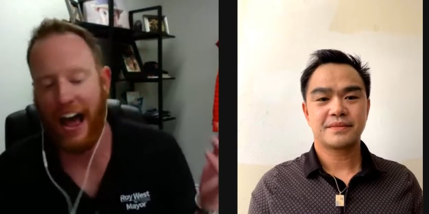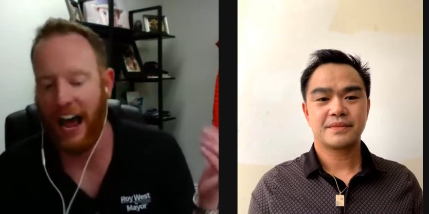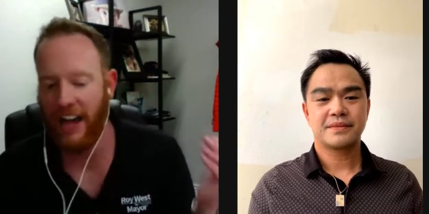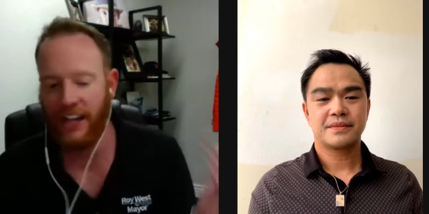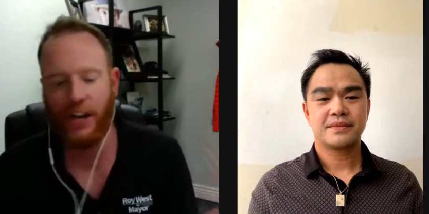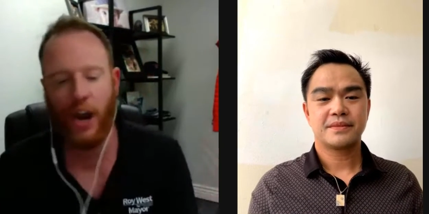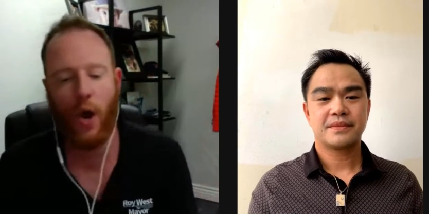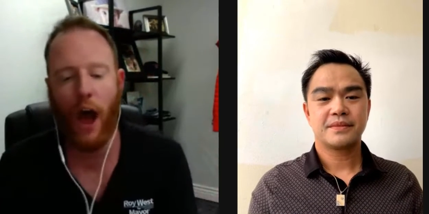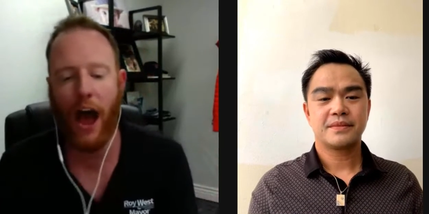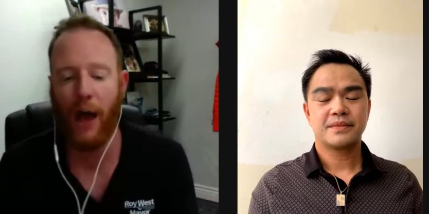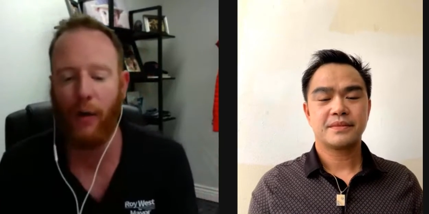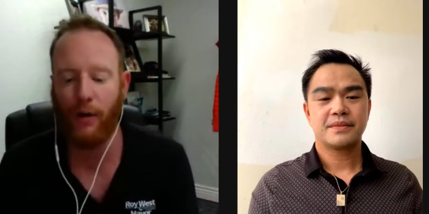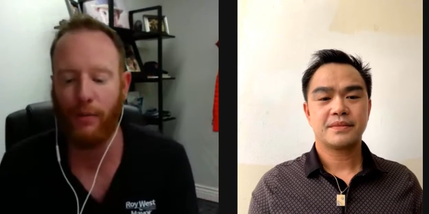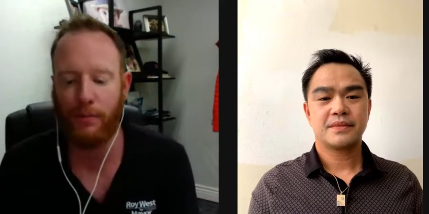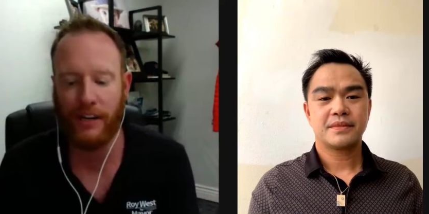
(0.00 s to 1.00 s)
Speaker 1: you know, I
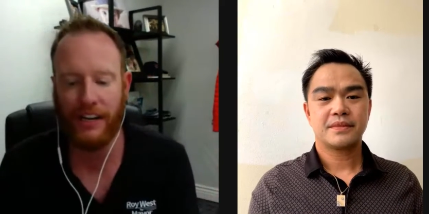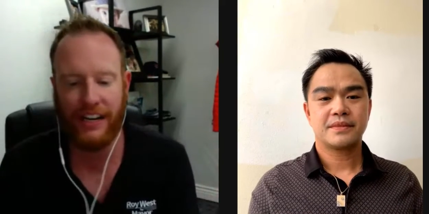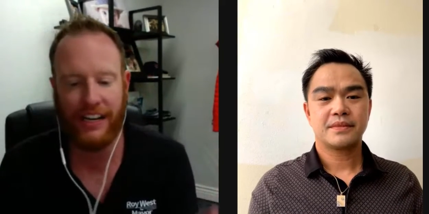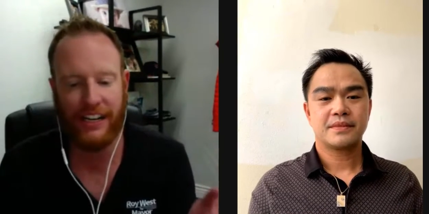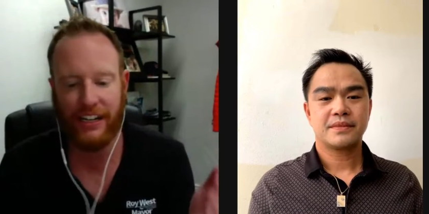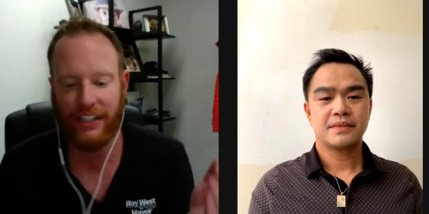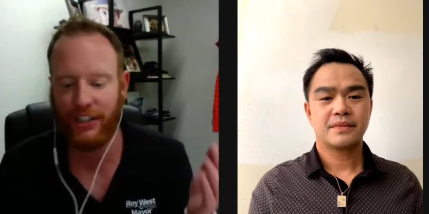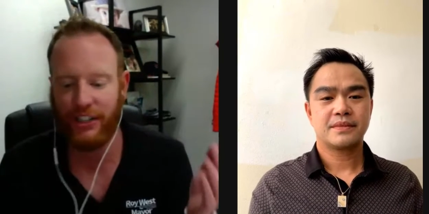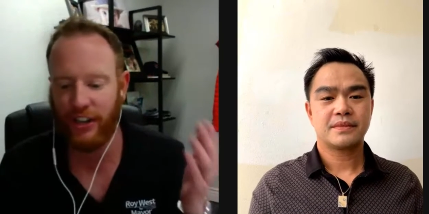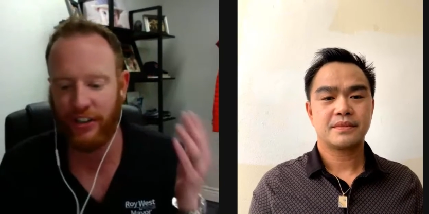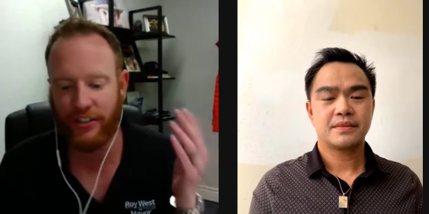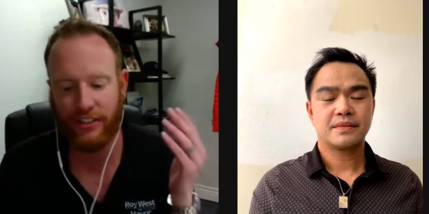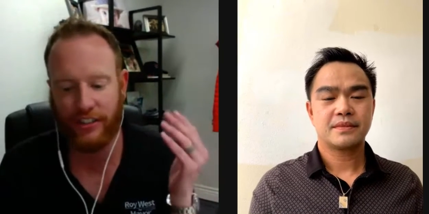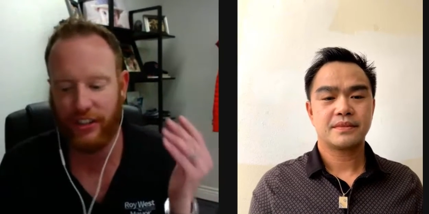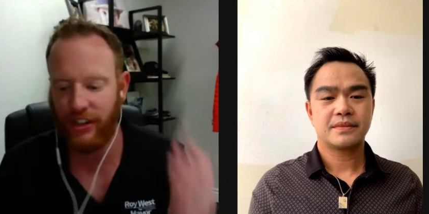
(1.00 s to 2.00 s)
would be
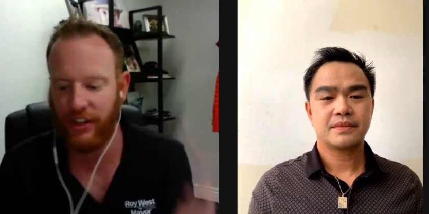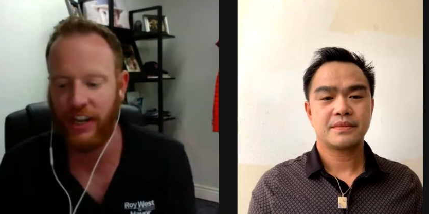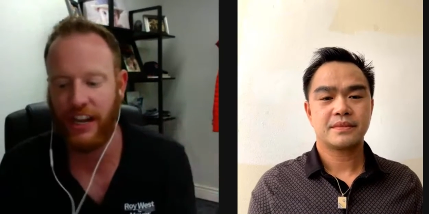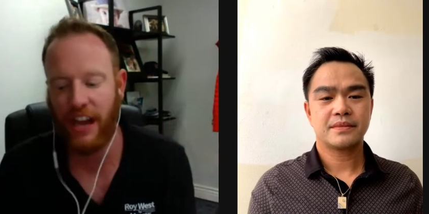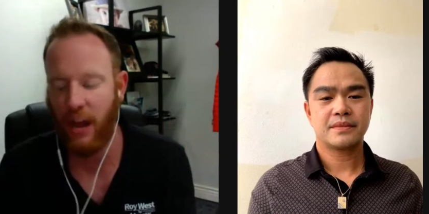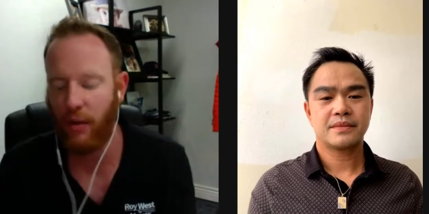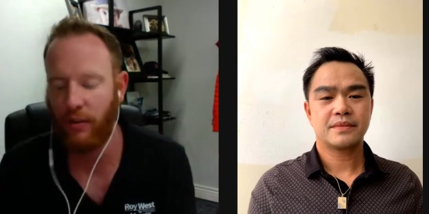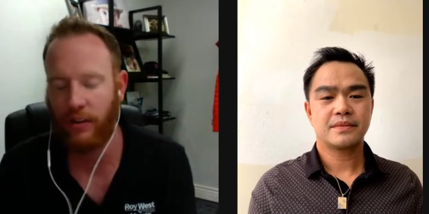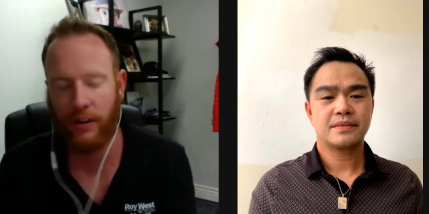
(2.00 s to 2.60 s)
just eh,